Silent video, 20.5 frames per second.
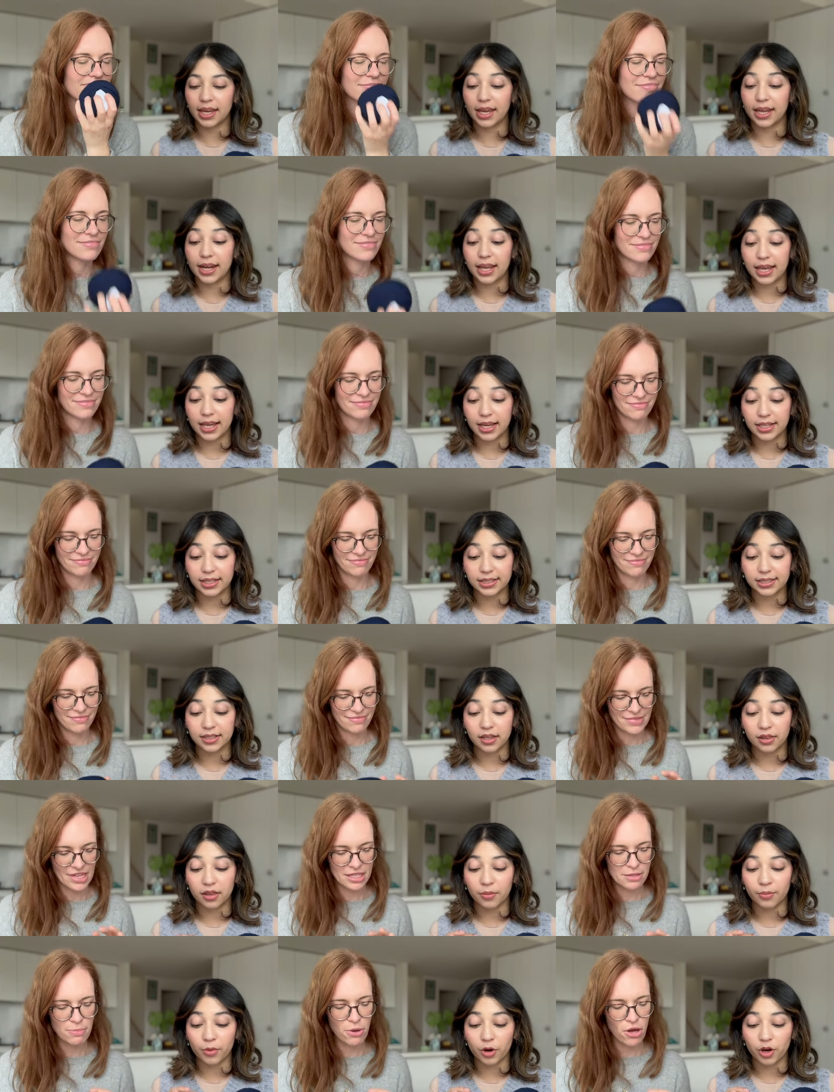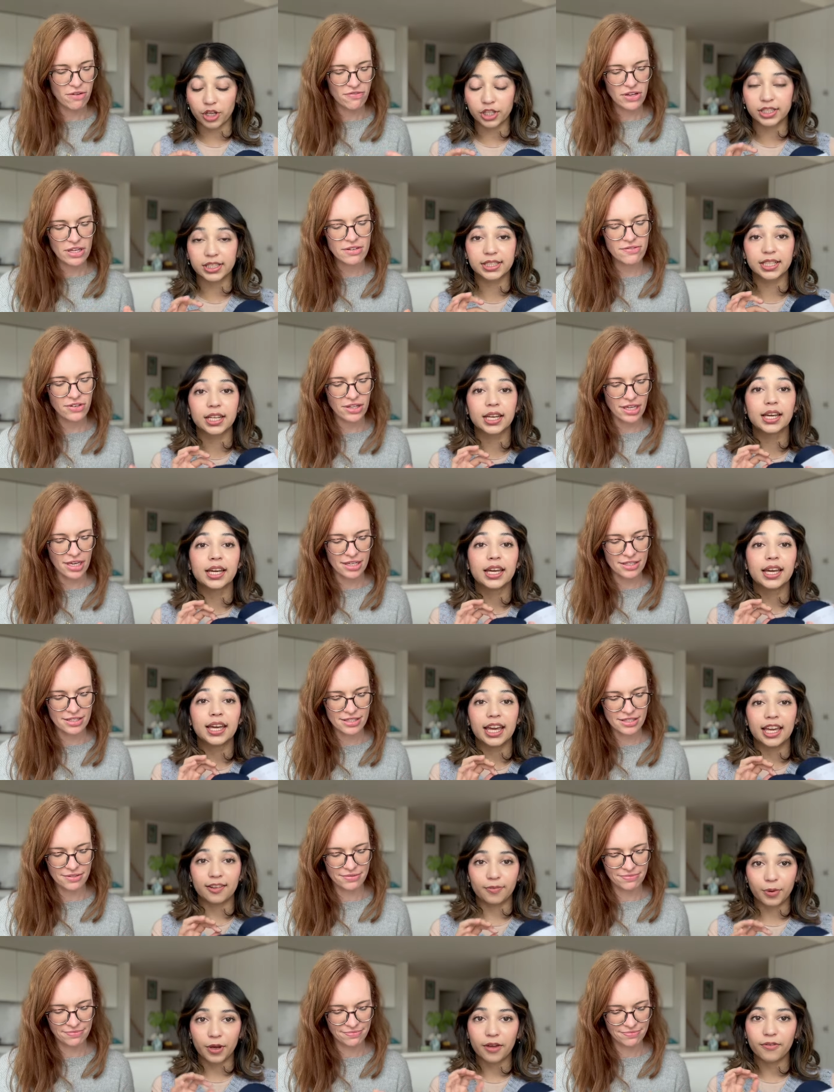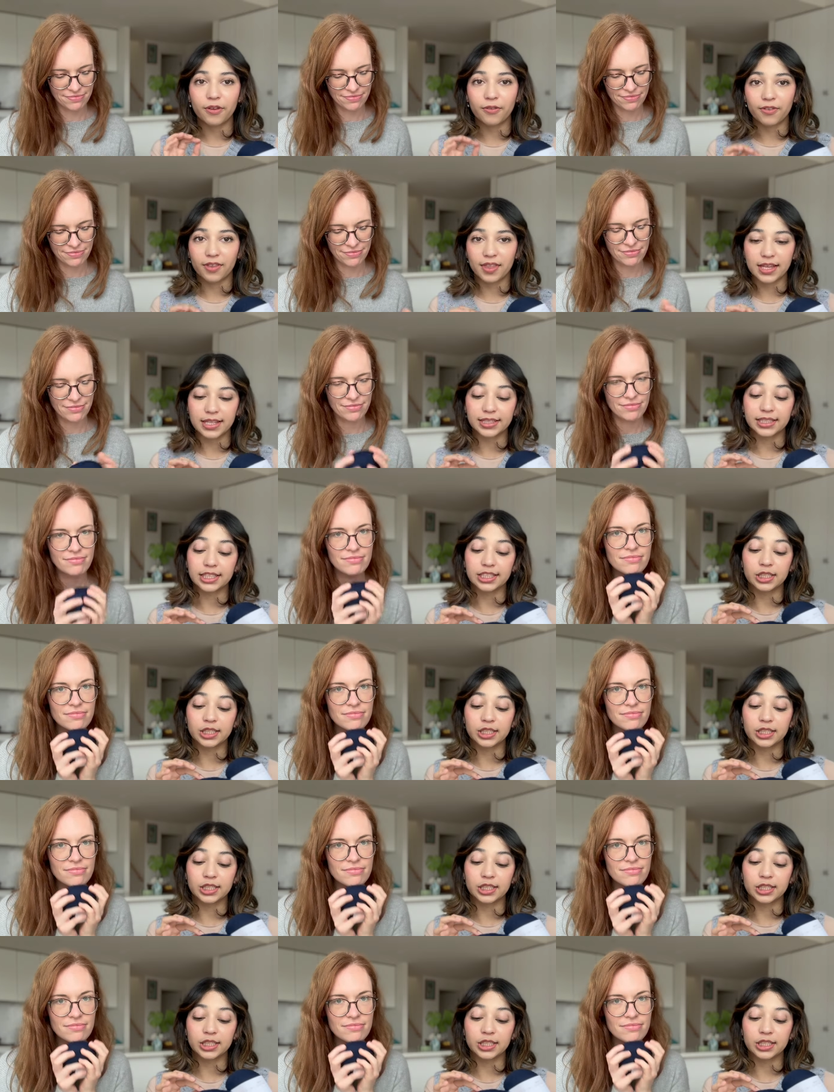Speaker 1: it is the it's most perfect for this. It's perfect for this.